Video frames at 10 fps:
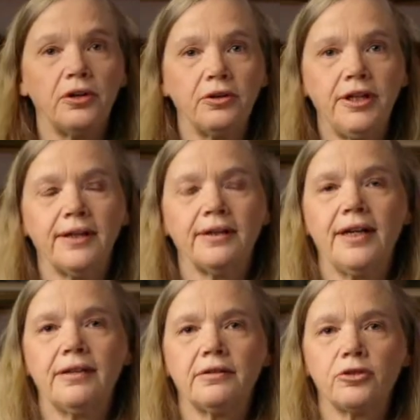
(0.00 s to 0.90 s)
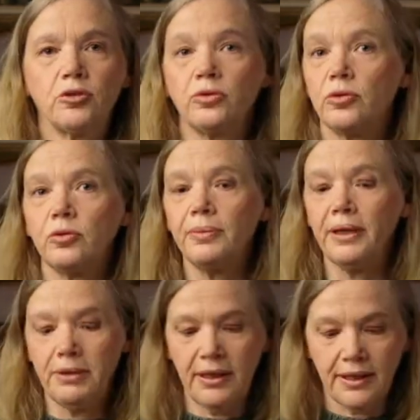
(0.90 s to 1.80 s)
own young adult children, or
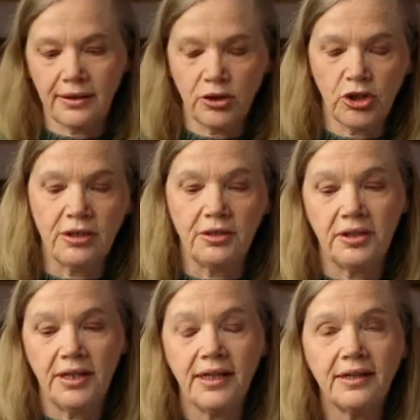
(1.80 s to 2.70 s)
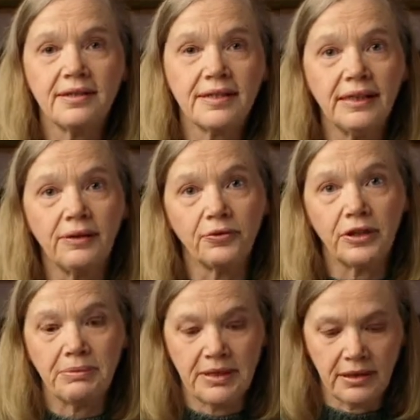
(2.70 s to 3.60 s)
maybe a younger child, and they can see for
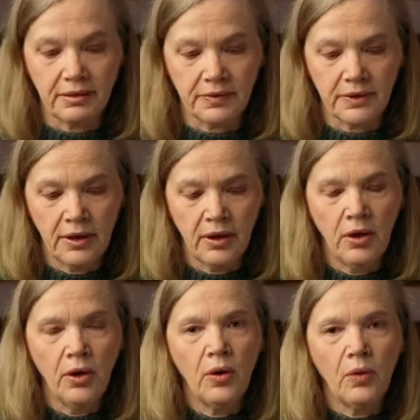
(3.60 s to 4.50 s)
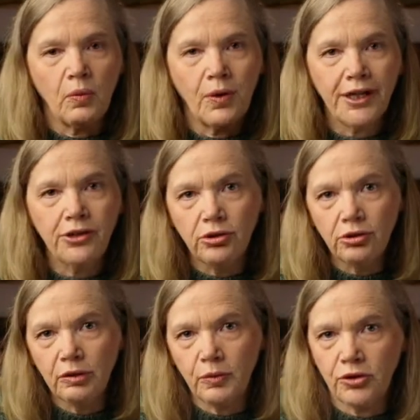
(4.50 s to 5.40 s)
themselves why you're
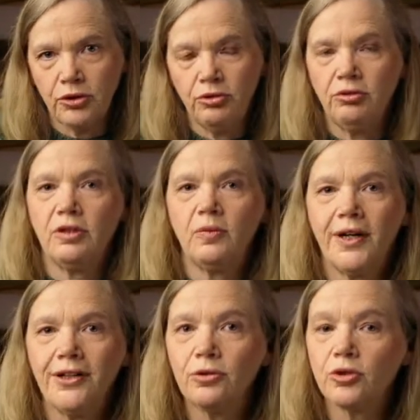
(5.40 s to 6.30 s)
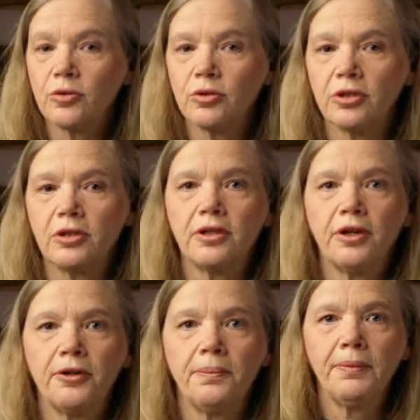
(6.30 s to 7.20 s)
doing what you're doing and why your children are at
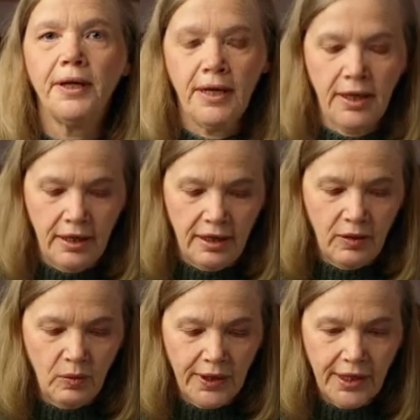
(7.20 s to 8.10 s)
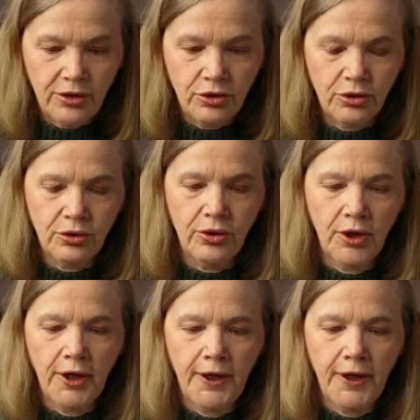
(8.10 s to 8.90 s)
home and why you